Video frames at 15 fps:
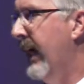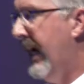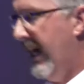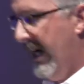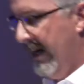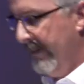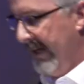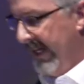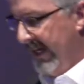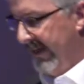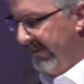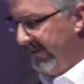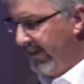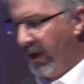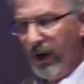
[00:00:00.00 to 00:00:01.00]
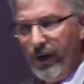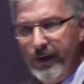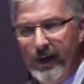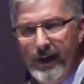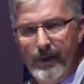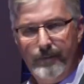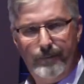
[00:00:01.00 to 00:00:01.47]
Um, it's called
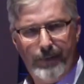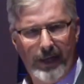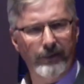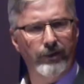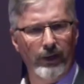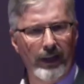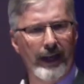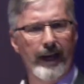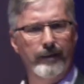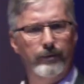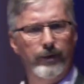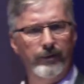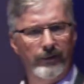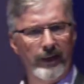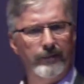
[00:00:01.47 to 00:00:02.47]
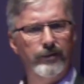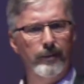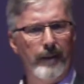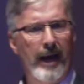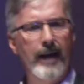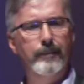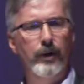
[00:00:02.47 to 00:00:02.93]
uh, Penn Jillette Receives a
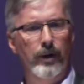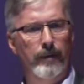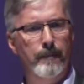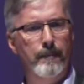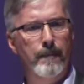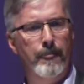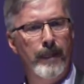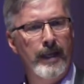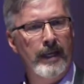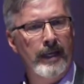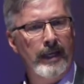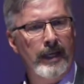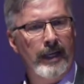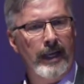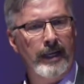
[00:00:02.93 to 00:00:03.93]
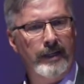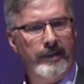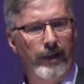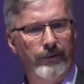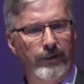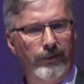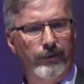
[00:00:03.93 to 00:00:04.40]
Bible. And he
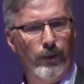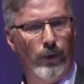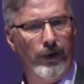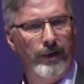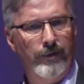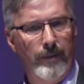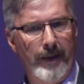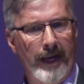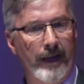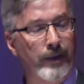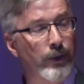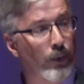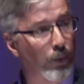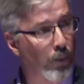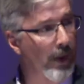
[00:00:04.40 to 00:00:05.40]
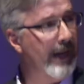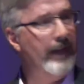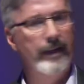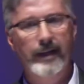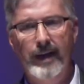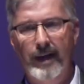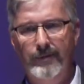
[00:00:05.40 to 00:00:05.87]
tells a story of a man who
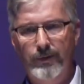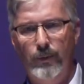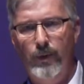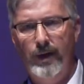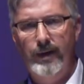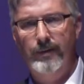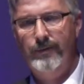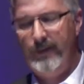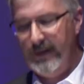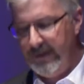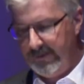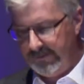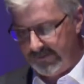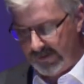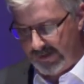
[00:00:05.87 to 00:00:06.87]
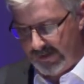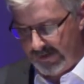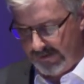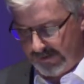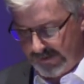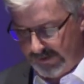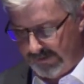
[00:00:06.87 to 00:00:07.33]
waited after one of his,
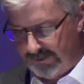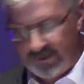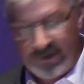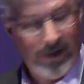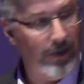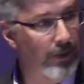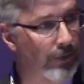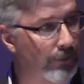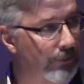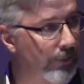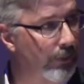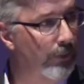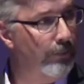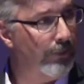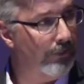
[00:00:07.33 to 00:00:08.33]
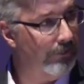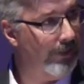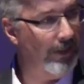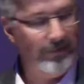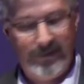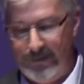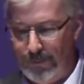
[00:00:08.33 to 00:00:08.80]
uh, his shows to
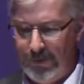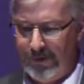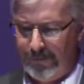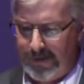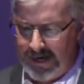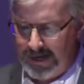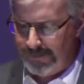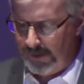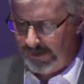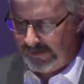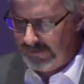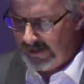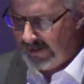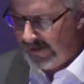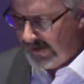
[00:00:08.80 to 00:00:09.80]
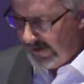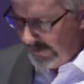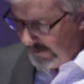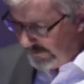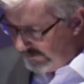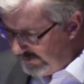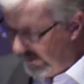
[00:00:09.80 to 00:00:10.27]
present him with a Bible. And
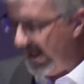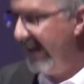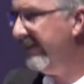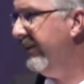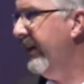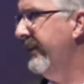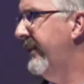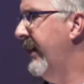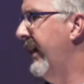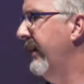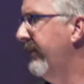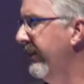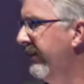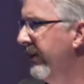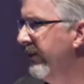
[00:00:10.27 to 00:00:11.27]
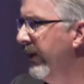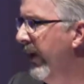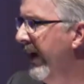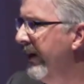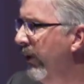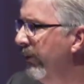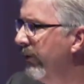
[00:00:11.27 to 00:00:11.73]
Jillette said this He said, You
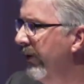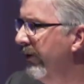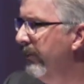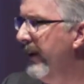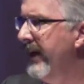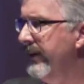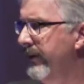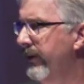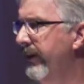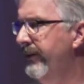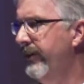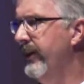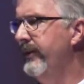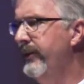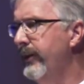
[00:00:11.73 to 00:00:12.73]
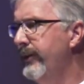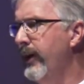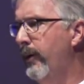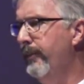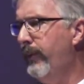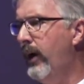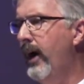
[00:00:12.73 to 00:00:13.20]
know, I don't respect Christians who
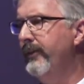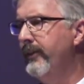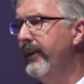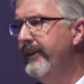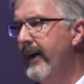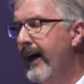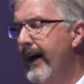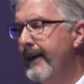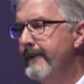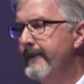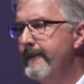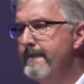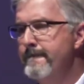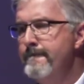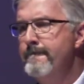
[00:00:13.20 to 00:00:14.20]
don't proselytize.